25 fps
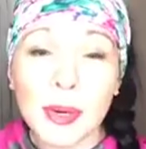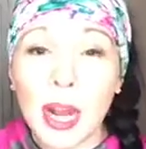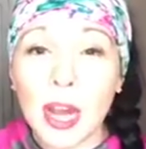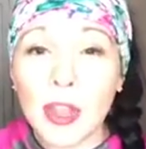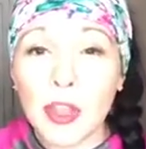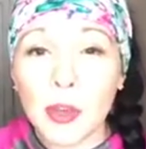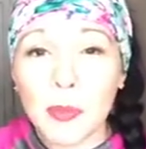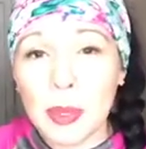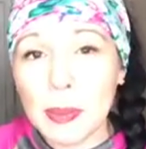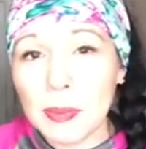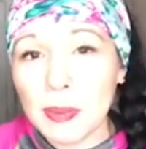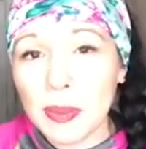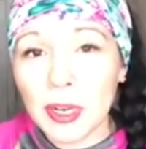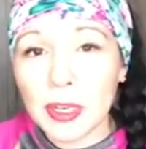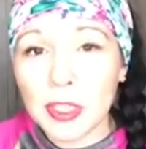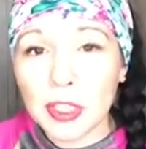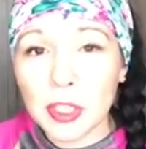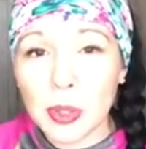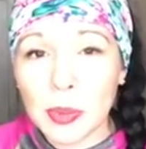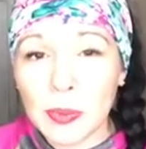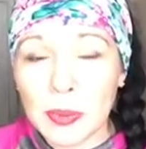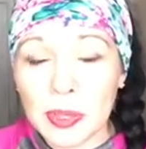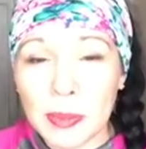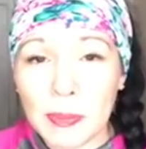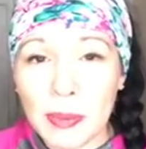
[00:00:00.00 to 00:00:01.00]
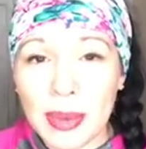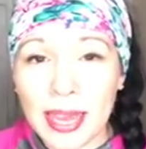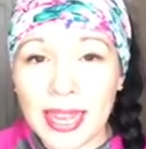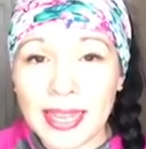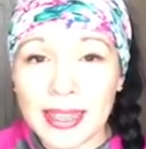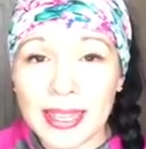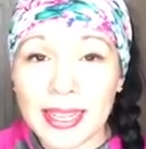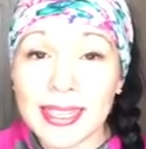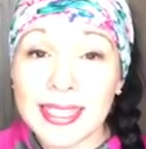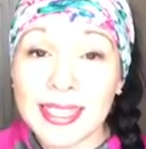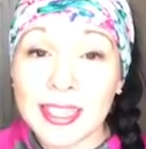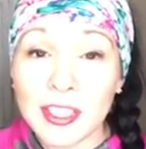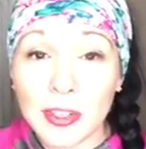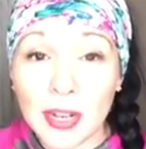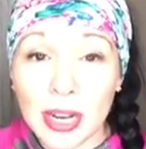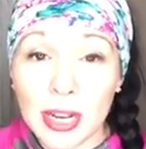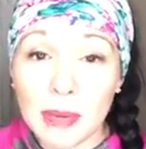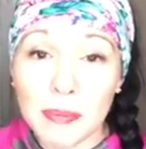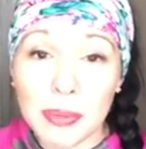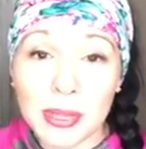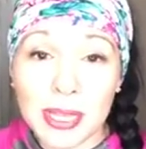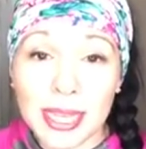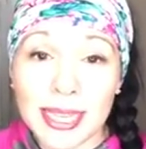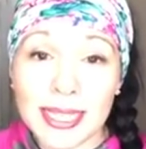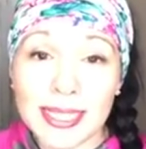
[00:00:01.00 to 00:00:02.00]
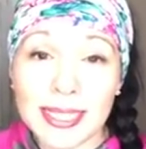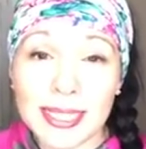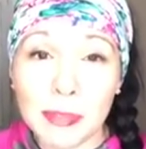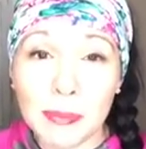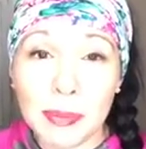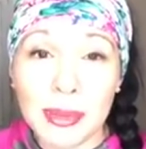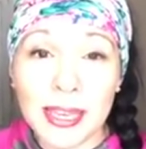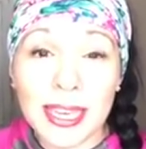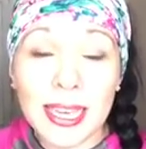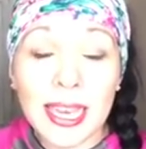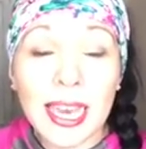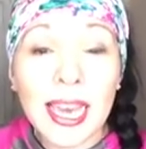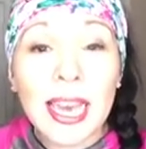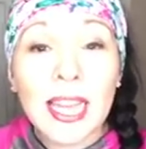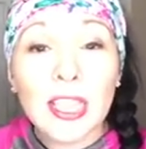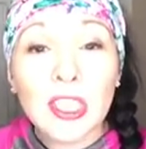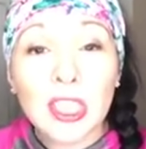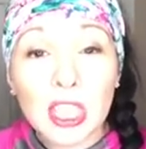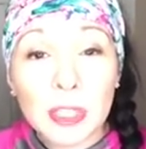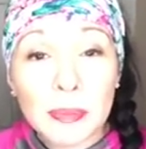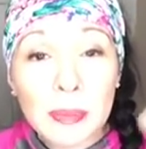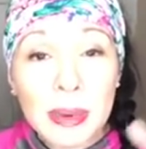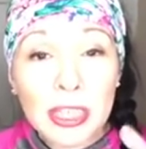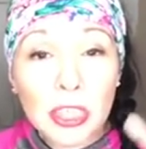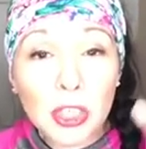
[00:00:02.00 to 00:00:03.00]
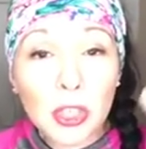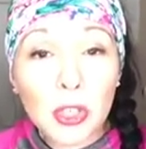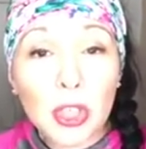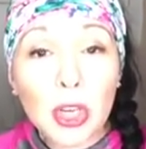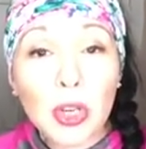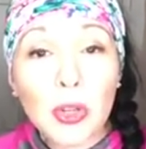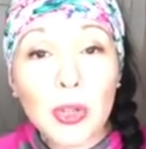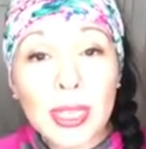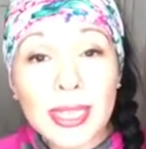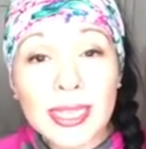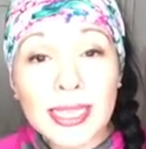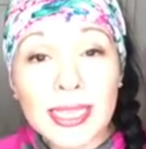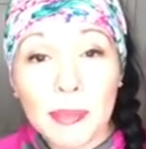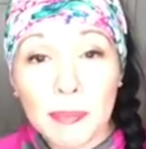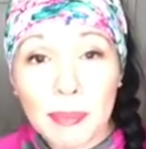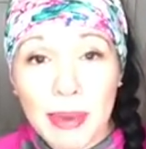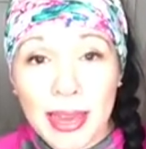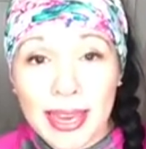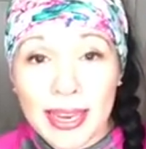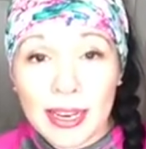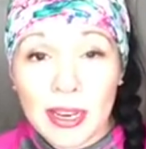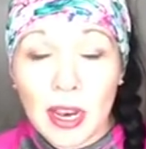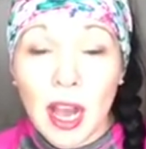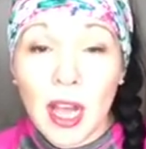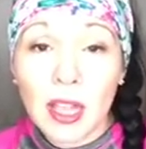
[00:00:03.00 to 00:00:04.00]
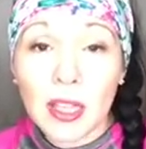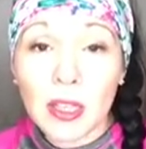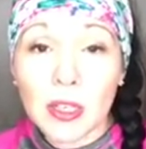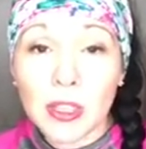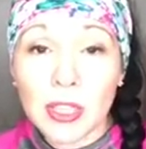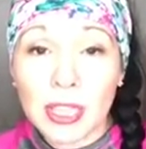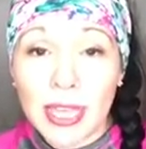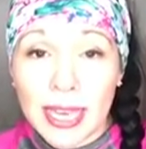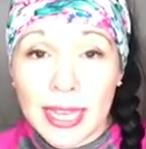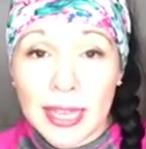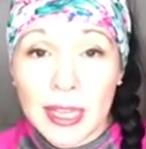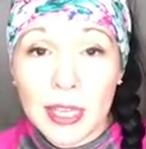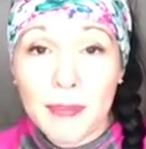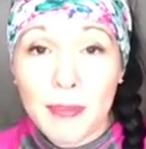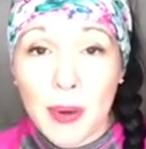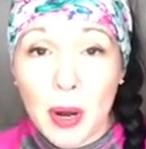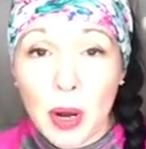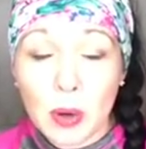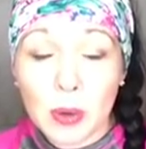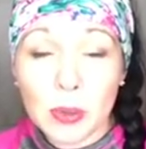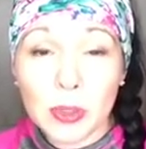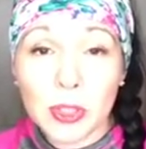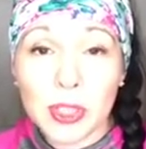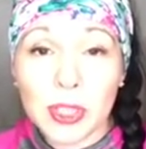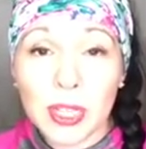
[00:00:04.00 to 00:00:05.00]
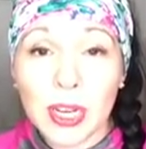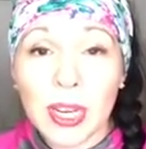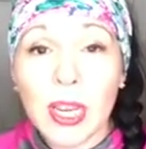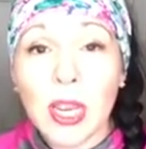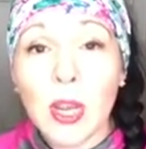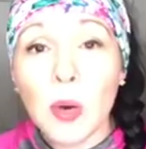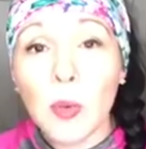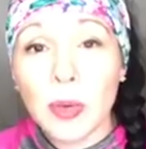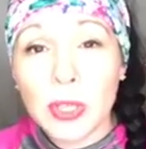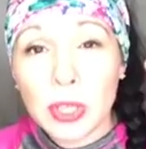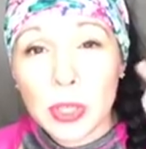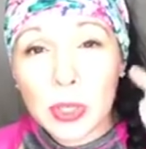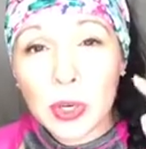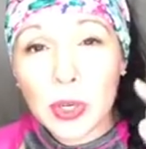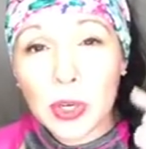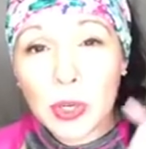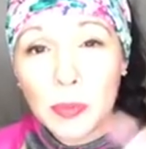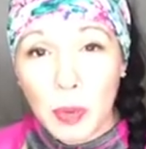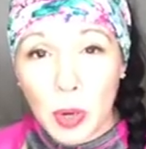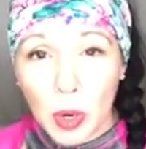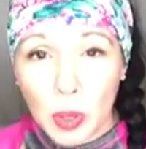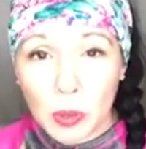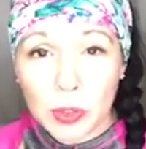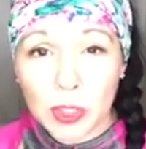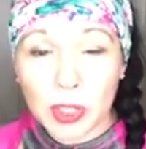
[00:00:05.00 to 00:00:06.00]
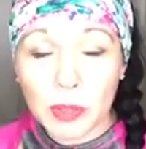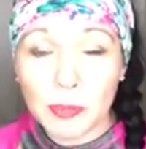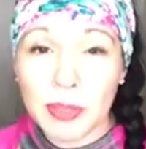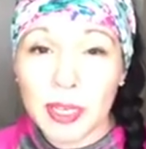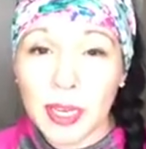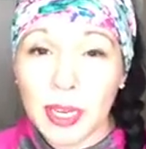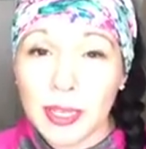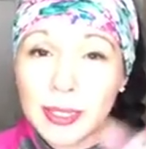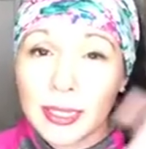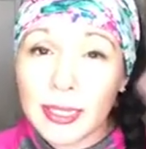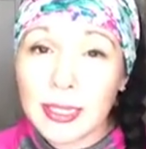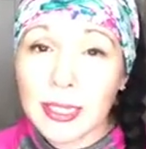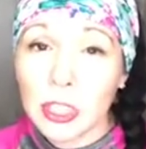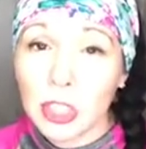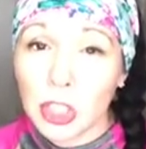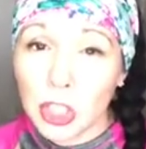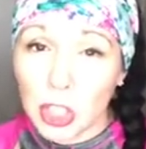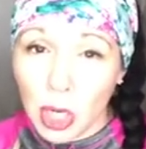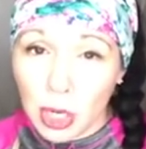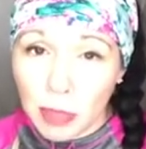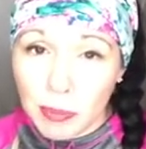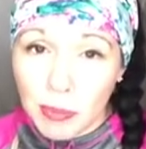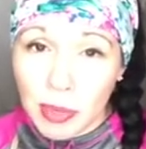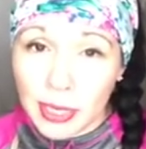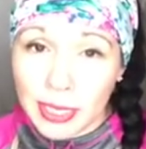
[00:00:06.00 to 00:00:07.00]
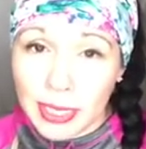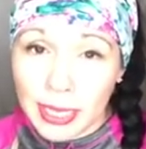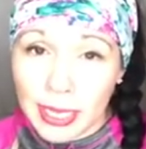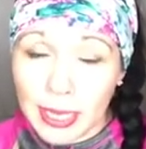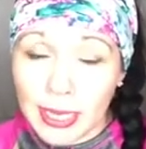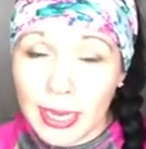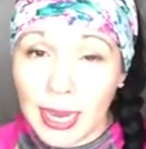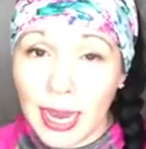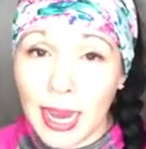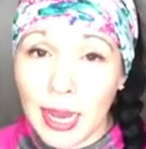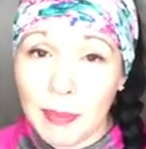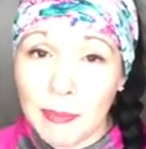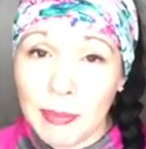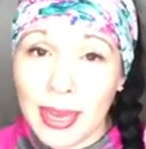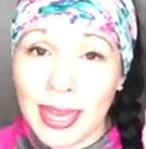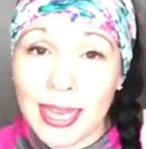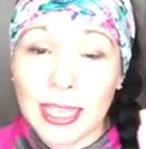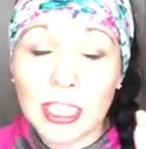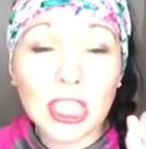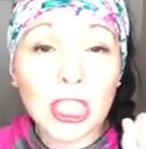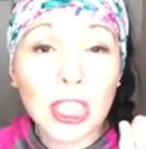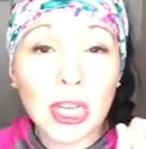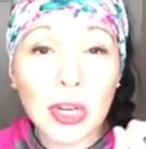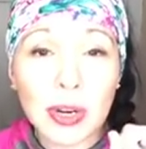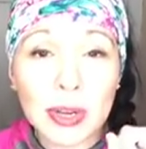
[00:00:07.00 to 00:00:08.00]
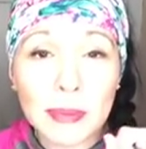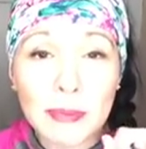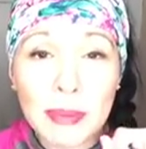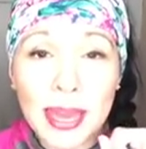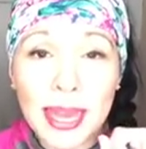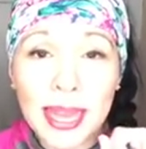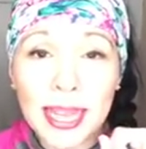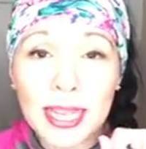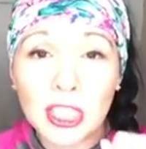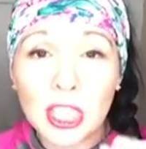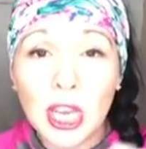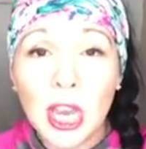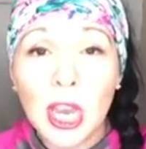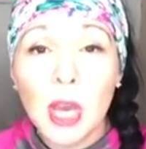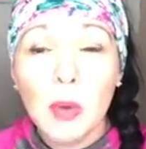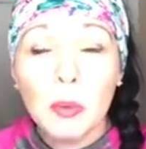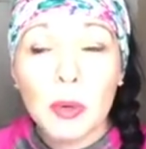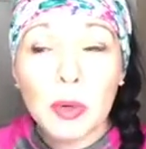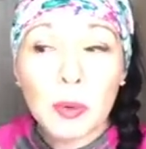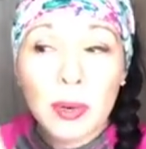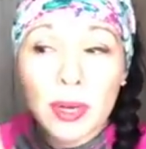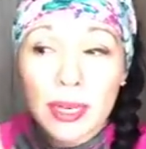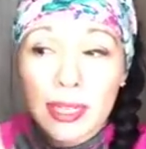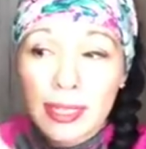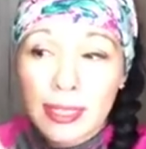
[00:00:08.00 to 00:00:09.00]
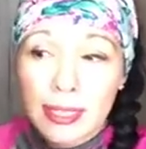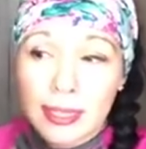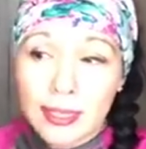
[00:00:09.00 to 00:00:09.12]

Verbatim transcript: what other people are doing with the paint, that is a great place to be. Just make sure you list the paint colors in the post when you go to post it. Because it's a Junk Monkey uh, paint sharing page, we want to